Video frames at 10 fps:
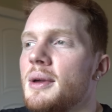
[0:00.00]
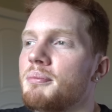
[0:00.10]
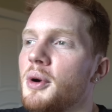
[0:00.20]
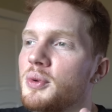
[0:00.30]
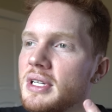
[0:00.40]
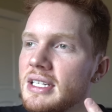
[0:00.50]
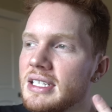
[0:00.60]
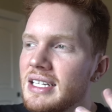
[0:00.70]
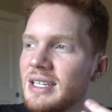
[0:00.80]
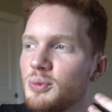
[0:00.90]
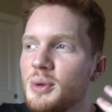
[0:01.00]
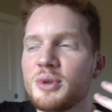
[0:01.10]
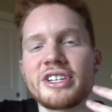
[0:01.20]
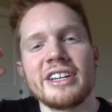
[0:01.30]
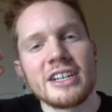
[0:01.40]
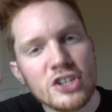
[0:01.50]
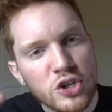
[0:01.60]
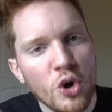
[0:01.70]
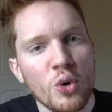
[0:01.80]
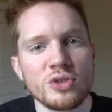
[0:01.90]
but we were getting
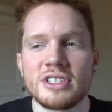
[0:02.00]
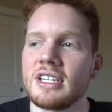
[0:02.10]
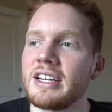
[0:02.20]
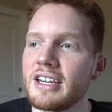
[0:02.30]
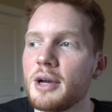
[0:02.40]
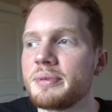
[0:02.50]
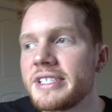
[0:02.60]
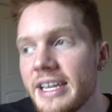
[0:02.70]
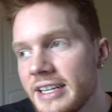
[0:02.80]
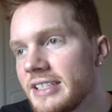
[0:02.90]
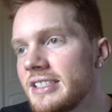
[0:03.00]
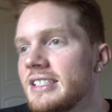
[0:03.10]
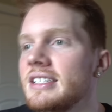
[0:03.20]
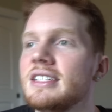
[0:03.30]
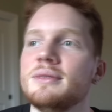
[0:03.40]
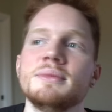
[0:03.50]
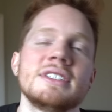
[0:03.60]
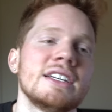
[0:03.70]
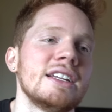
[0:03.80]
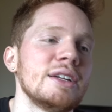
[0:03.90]
close to like upsetting
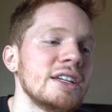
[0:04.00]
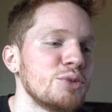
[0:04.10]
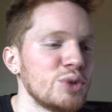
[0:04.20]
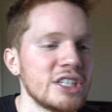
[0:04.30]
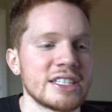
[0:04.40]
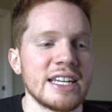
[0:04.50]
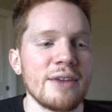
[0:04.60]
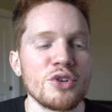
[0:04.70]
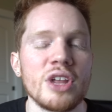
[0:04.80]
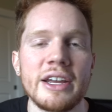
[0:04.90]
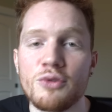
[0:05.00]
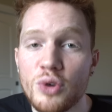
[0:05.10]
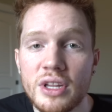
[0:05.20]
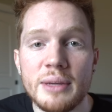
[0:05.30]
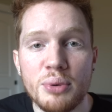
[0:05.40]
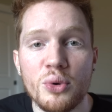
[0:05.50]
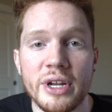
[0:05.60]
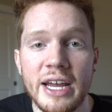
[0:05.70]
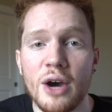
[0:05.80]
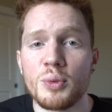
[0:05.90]
teams, and we just never like really pulled
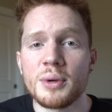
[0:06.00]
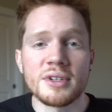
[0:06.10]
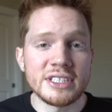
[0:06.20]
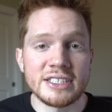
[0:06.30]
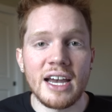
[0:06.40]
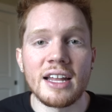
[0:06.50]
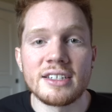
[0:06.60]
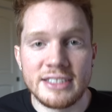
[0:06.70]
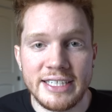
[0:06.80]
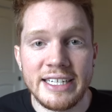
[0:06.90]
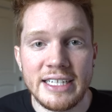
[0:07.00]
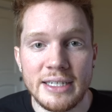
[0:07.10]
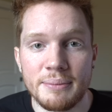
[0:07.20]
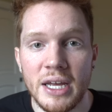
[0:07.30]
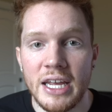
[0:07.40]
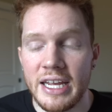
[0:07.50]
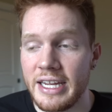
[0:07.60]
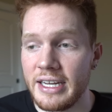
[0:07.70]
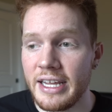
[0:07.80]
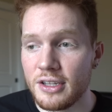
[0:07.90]
it out. We were a solid team
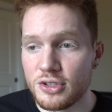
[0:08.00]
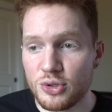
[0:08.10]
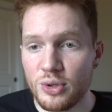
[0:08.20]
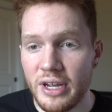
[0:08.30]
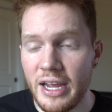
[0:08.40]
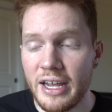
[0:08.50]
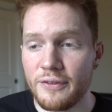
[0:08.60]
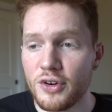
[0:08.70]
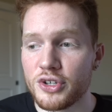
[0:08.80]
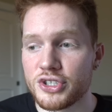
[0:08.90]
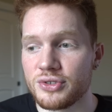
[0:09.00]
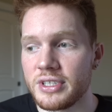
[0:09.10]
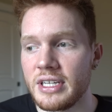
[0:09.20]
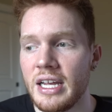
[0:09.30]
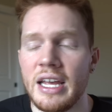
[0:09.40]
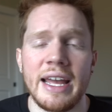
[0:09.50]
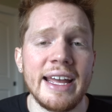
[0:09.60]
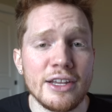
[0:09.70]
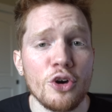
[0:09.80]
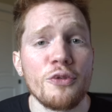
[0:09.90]
in Halo 2 Anniversary.
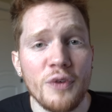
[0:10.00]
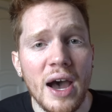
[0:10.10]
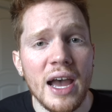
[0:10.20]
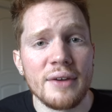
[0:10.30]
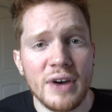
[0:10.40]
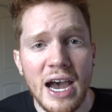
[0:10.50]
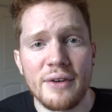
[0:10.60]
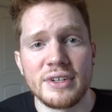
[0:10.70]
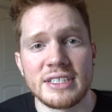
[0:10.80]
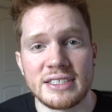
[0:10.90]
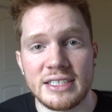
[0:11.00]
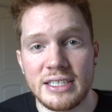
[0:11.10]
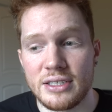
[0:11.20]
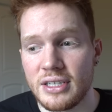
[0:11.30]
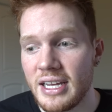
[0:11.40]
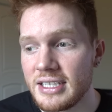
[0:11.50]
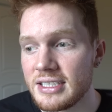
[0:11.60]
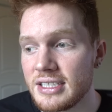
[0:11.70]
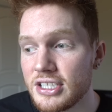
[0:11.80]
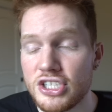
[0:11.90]
Halo 5 obviously
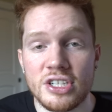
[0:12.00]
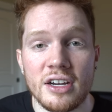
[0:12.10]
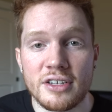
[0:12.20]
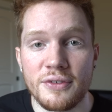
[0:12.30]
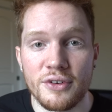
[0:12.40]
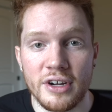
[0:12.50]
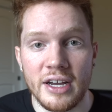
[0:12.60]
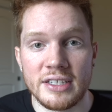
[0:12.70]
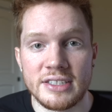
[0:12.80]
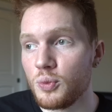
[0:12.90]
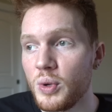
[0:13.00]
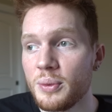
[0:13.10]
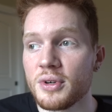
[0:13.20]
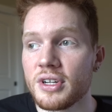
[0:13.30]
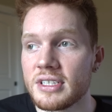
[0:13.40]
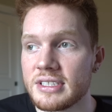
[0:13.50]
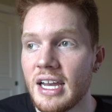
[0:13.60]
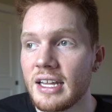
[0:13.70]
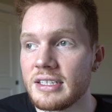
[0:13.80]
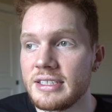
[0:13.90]
has sucked for us. We were a
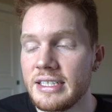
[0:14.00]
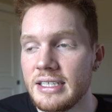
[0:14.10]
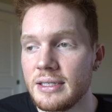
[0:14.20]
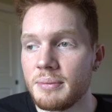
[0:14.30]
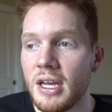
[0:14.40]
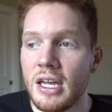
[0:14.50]
solid team